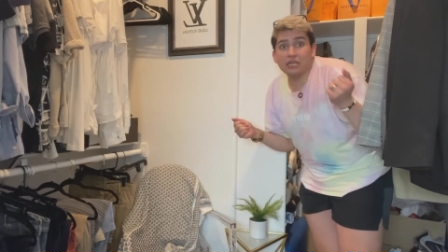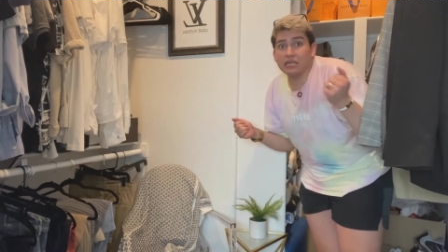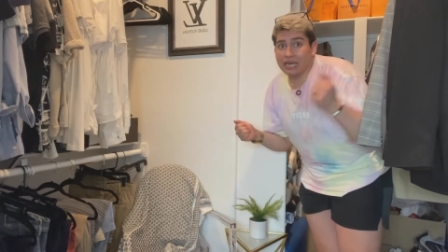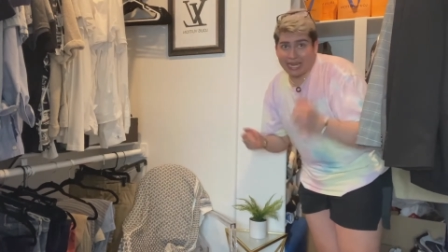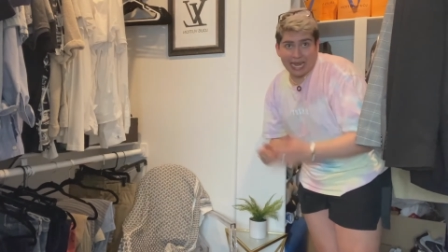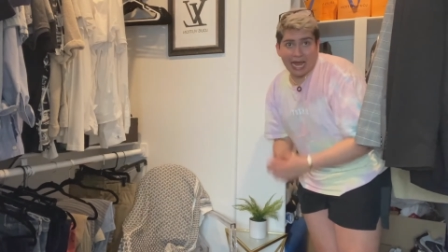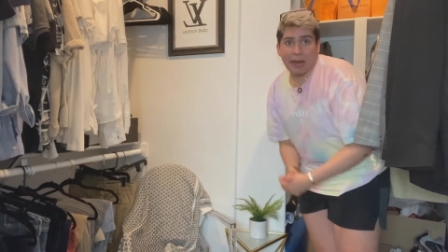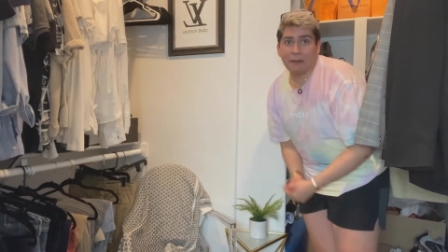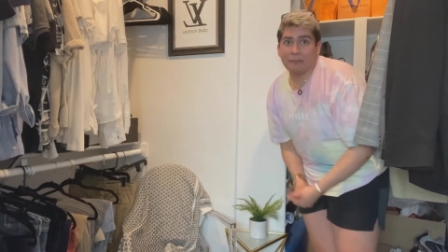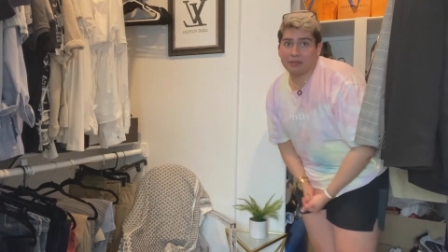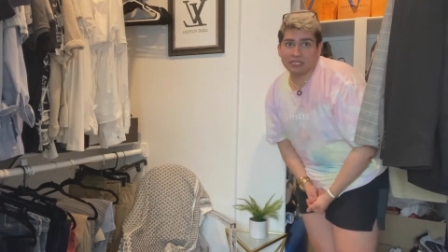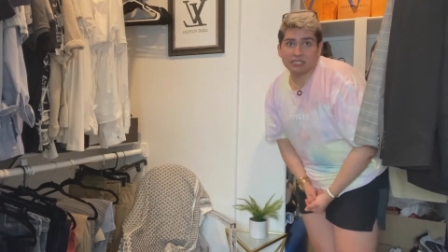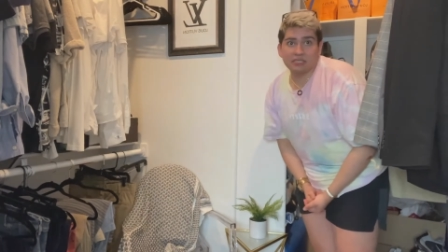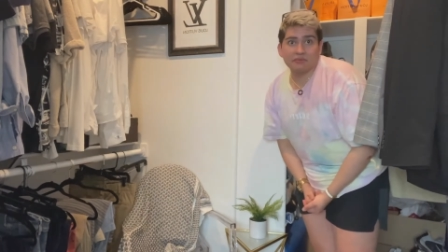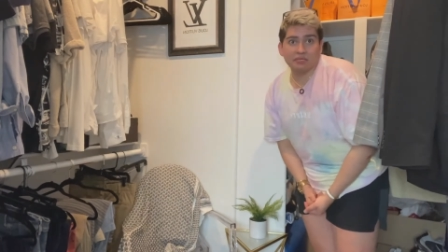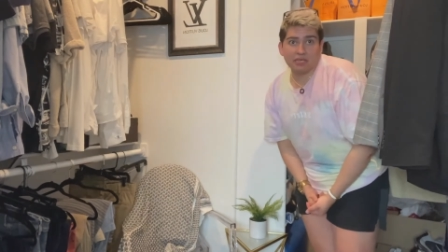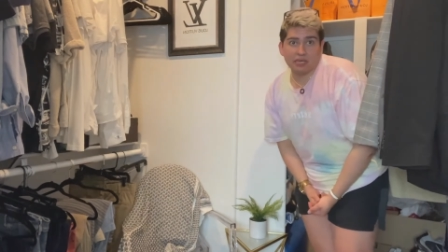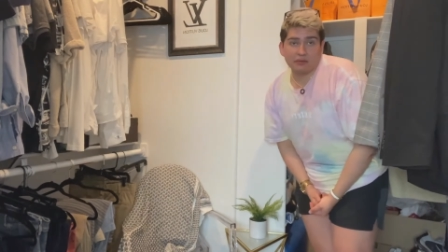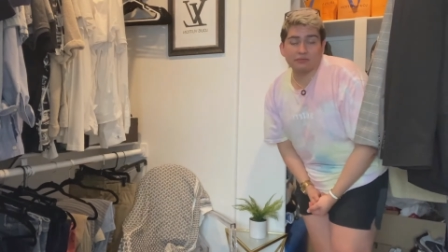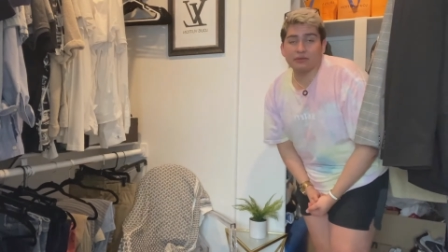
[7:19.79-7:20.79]
It happens
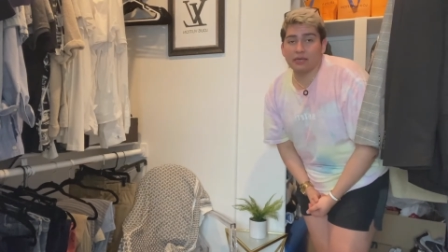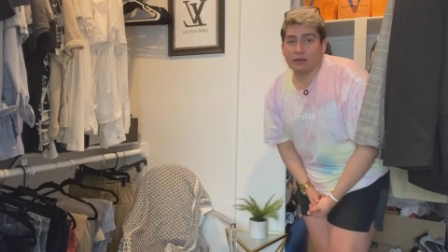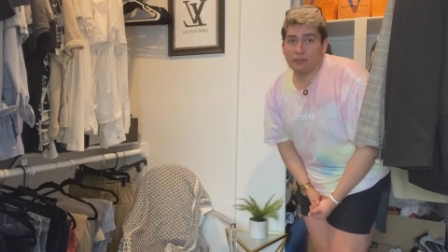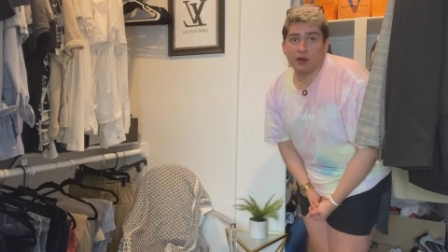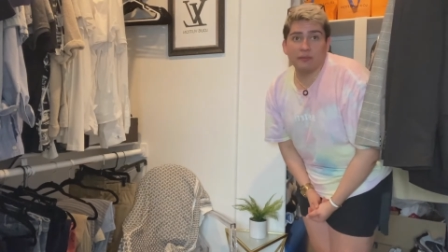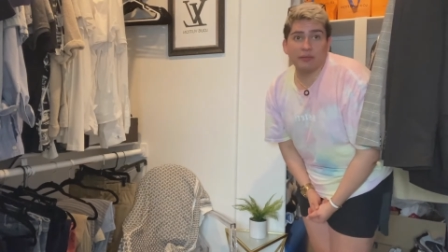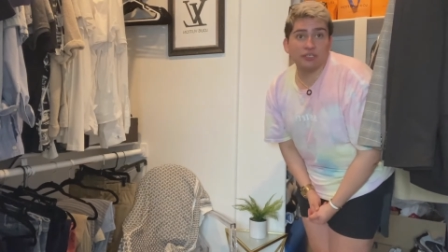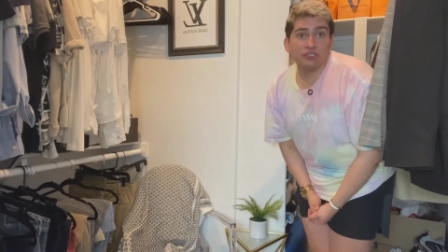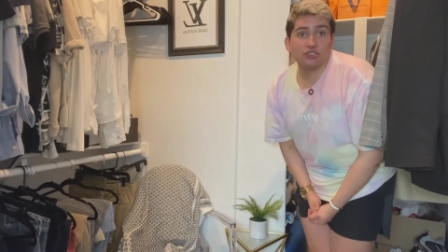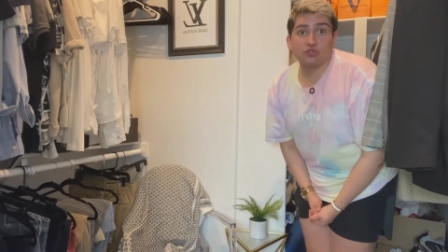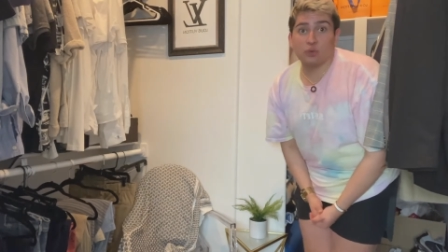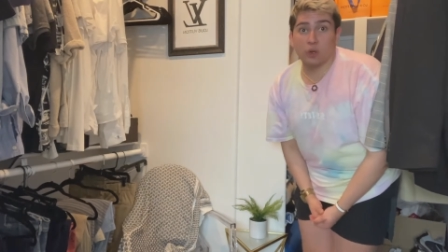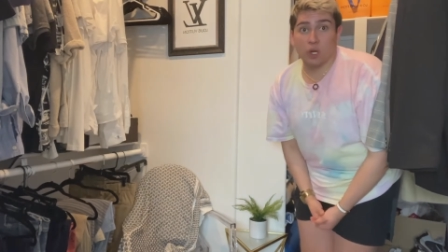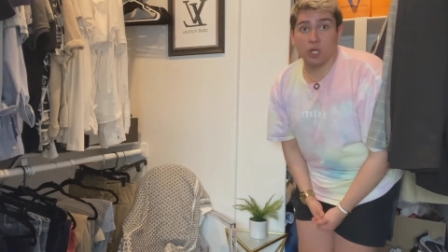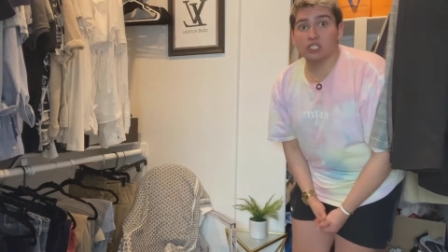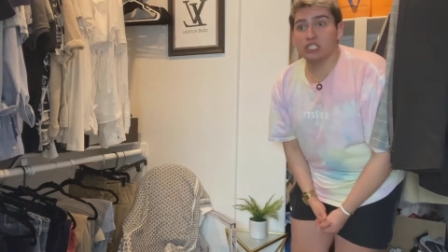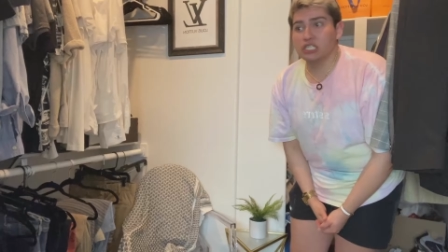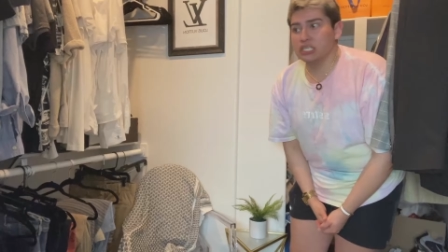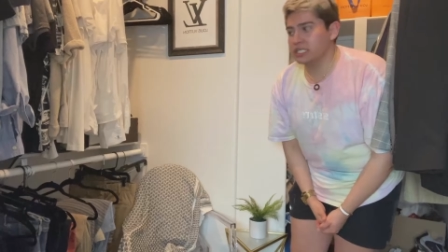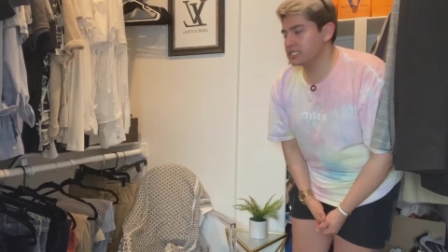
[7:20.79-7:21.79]
sometimes, my apartment just
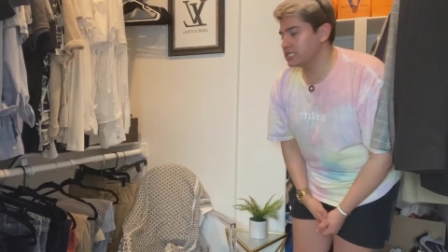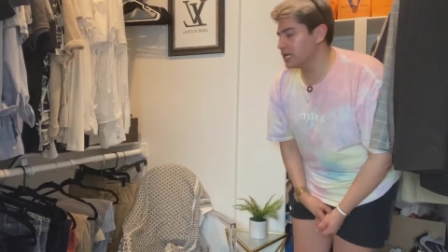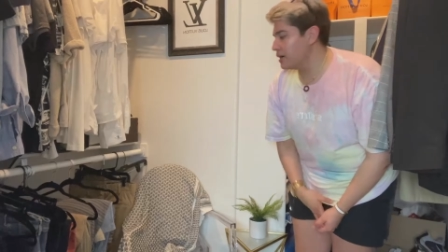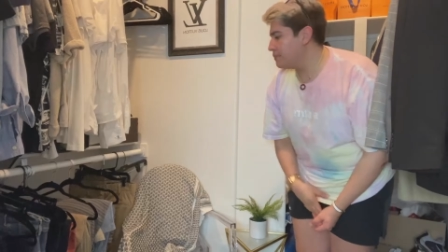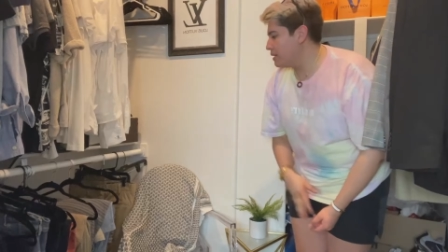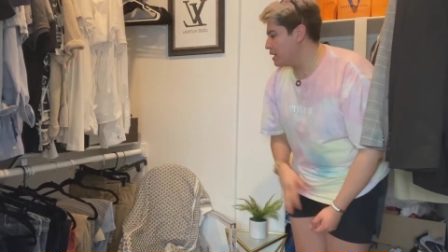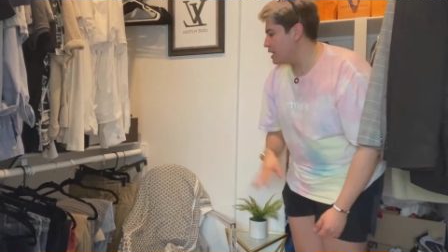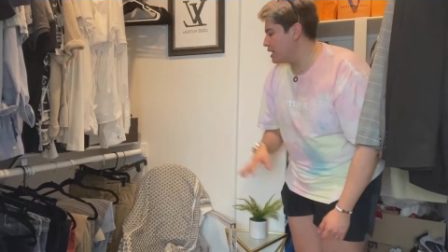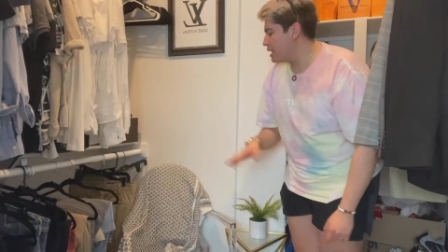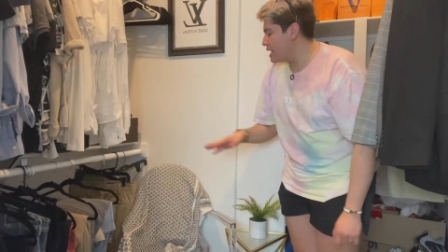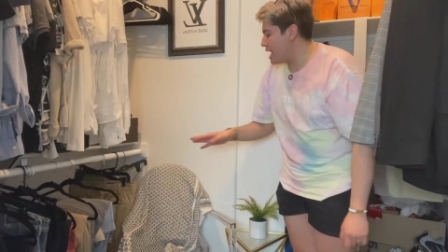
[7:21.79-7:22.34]
swallows things up.